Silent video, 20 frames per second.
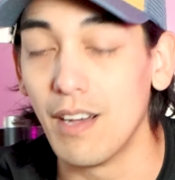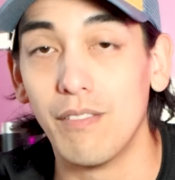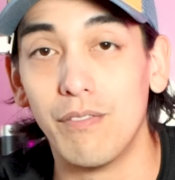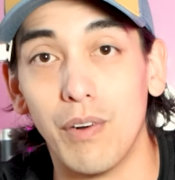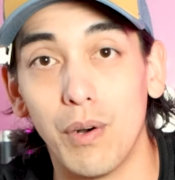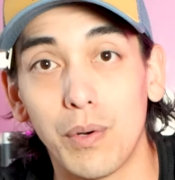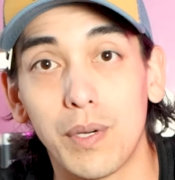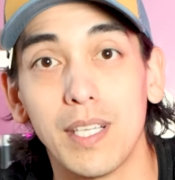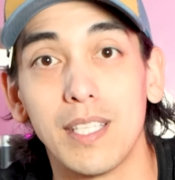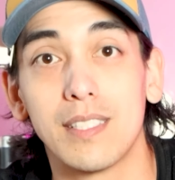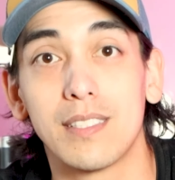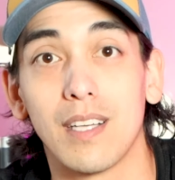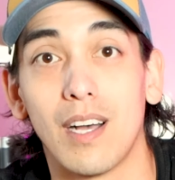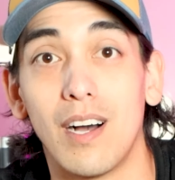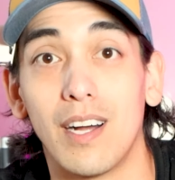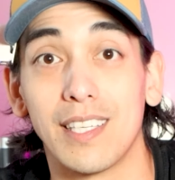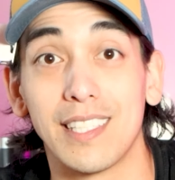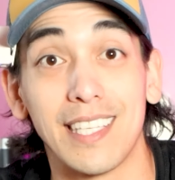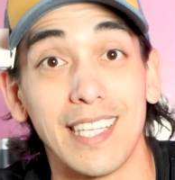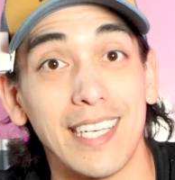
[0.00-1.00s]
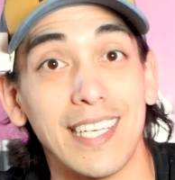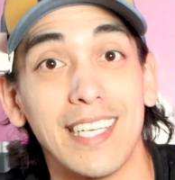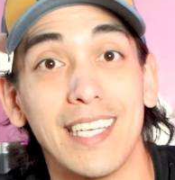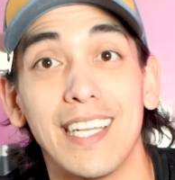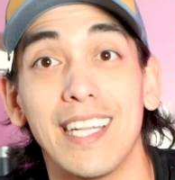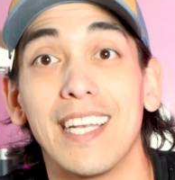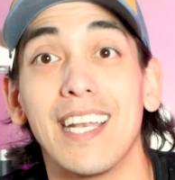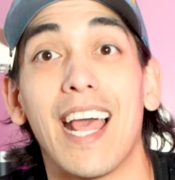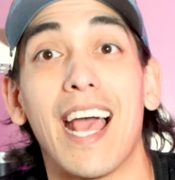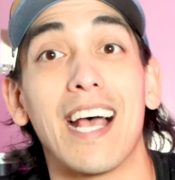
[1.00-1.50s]
Focus on getting
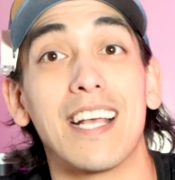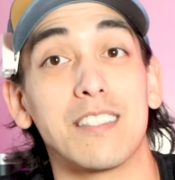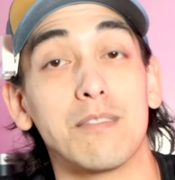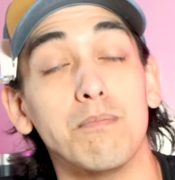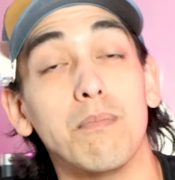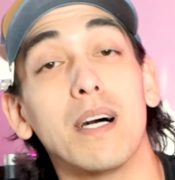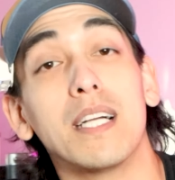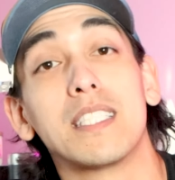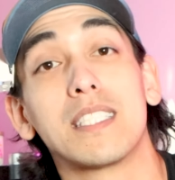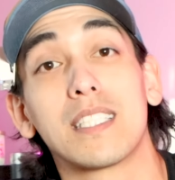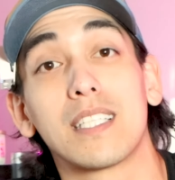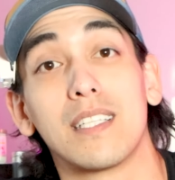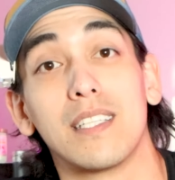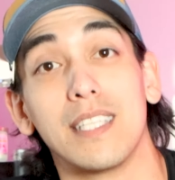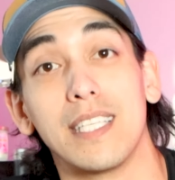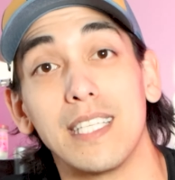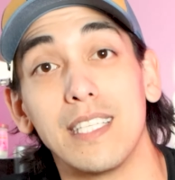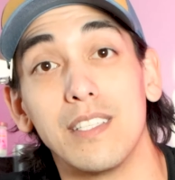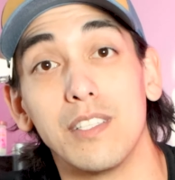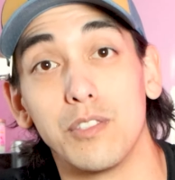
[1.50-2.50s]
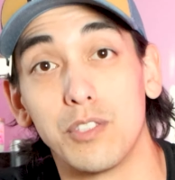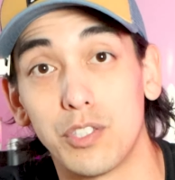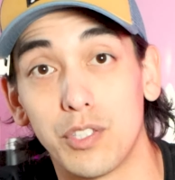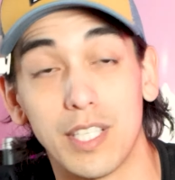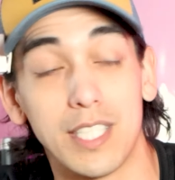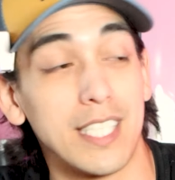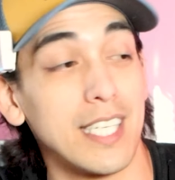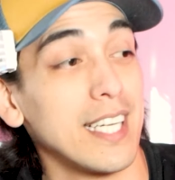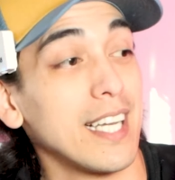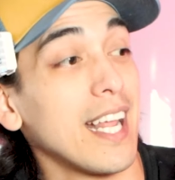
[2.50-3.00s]
in as much clean
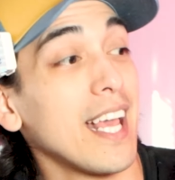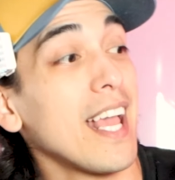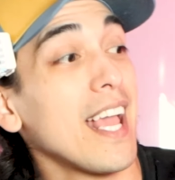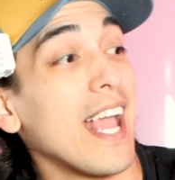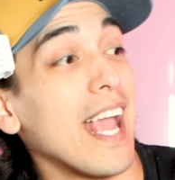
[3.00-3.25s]
nutrition